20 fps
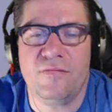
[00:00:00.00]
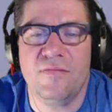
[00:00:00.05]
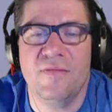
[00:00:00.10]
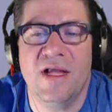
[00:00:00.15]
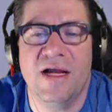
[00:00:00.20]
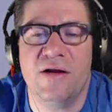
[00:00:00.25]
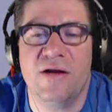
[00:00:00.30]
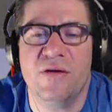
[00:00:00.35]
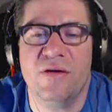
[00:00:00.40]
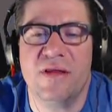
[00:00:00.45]

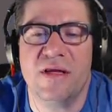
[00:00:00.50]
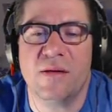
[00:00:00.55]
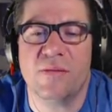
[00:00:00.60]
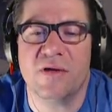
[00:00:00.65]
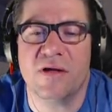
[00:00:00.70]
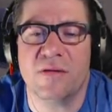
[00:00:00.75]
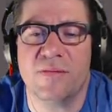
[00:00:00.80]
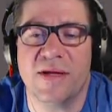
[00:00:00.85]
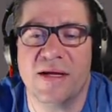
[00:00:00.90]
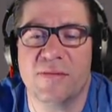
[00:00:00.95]
I don't think I'm
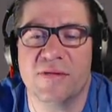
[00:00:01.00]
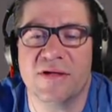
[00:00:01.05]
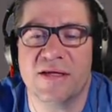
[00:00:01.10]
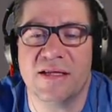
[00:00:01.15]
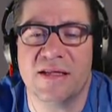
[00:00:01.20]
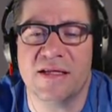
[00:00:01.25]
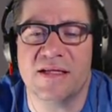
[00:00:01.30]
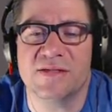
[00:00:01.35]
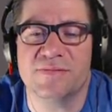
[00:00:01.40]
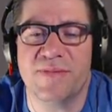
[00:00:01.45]
going to be able to
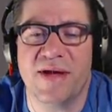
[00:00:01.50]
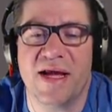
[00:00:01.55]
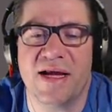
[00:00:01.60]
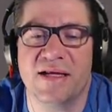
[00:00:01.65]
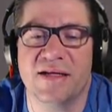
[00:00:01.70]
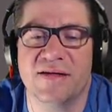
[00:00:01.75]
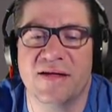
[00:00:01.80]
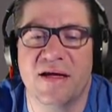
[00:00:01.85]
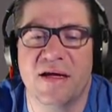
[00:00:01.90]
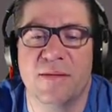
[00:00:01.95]
get these back
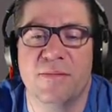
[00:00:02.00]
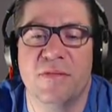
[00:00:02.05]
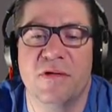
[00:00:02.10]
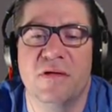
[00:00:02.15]
in time.